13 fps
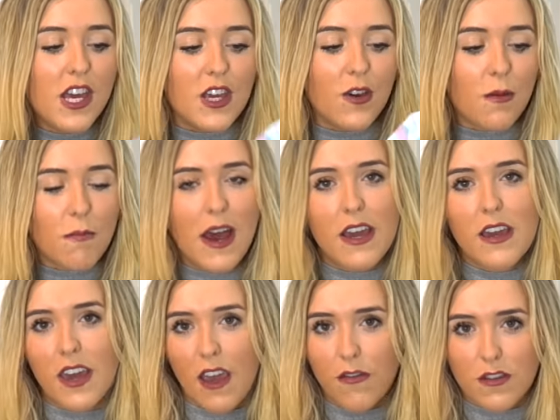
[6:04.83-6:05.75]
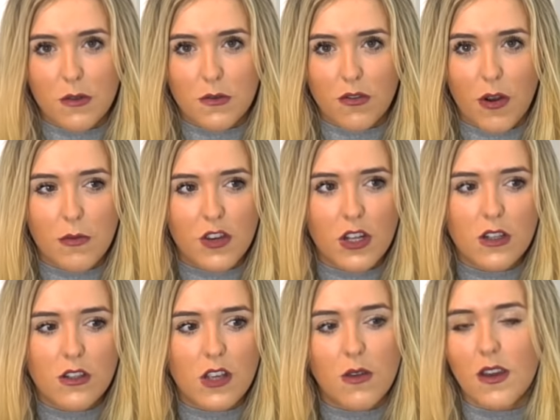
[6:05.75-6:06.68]
You can buy gift
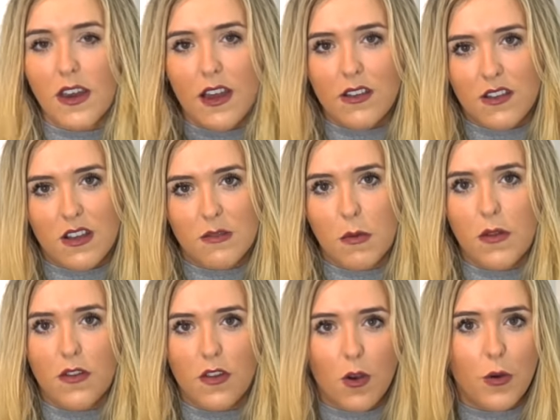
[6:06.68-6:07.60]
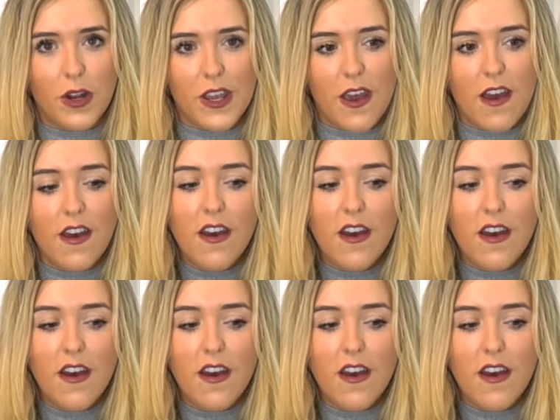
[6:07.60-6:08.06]
subscriptions, so you can get 6 months or a year.